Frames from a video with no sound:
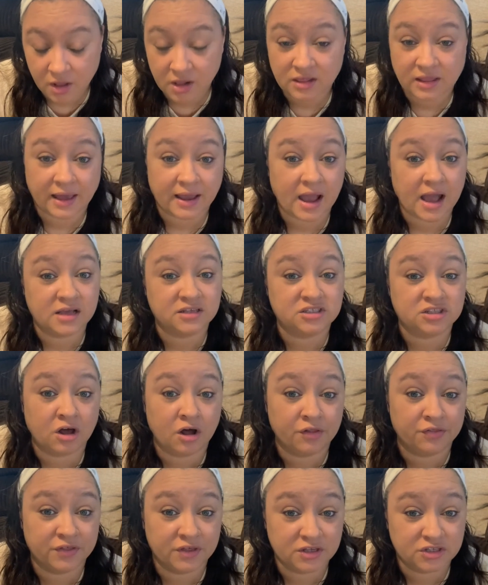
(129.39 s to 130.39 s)
Like I saw
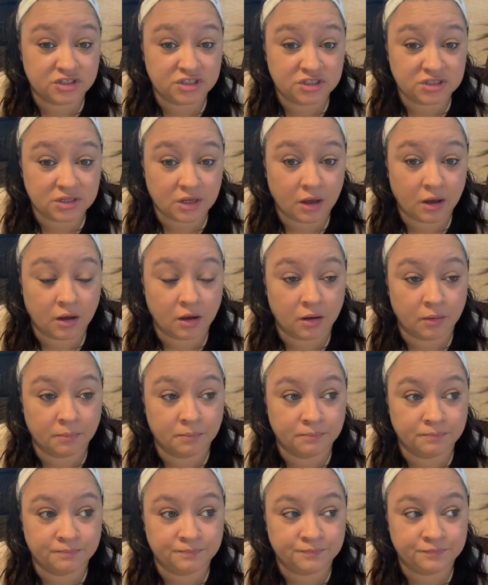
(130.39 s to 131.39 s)
this
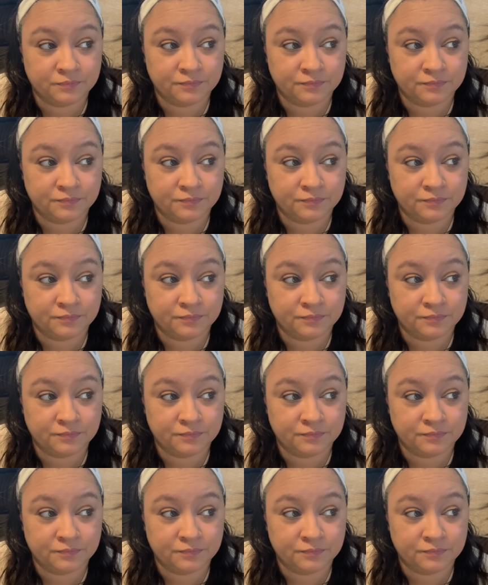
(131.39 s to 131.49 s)
um,